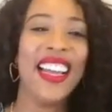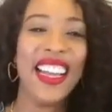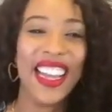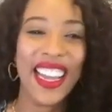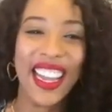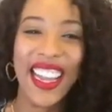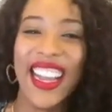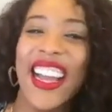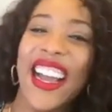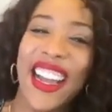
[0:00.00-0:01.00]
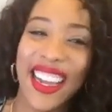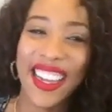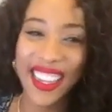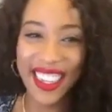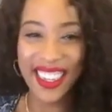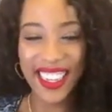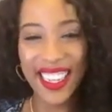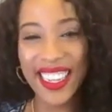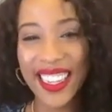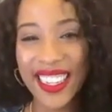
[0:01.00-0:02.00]

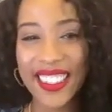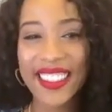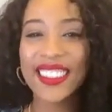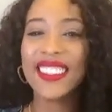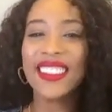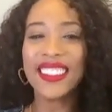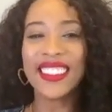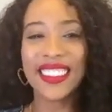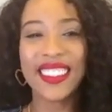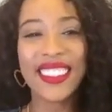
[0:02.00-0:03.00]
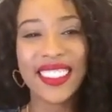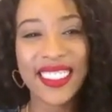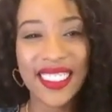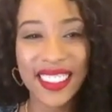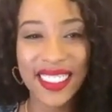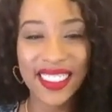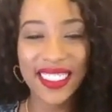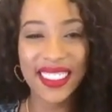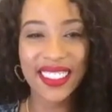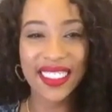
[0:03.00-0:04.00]

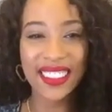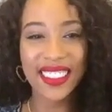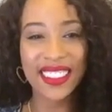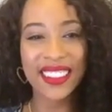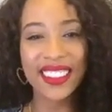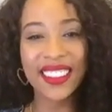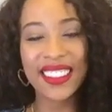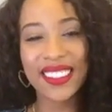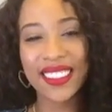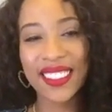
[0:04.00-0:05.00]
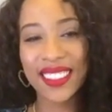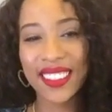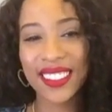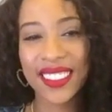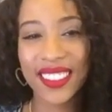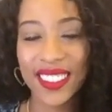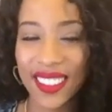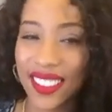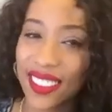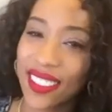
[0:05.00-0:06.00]

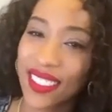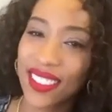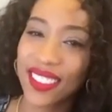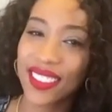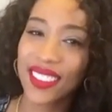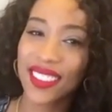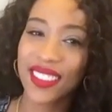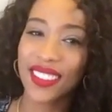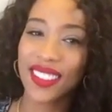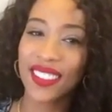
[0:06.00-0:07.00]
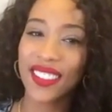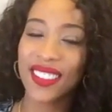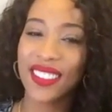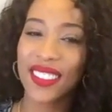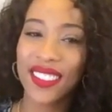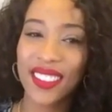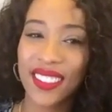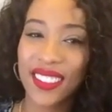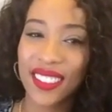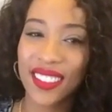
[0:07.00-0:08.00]
The person shown says nothing.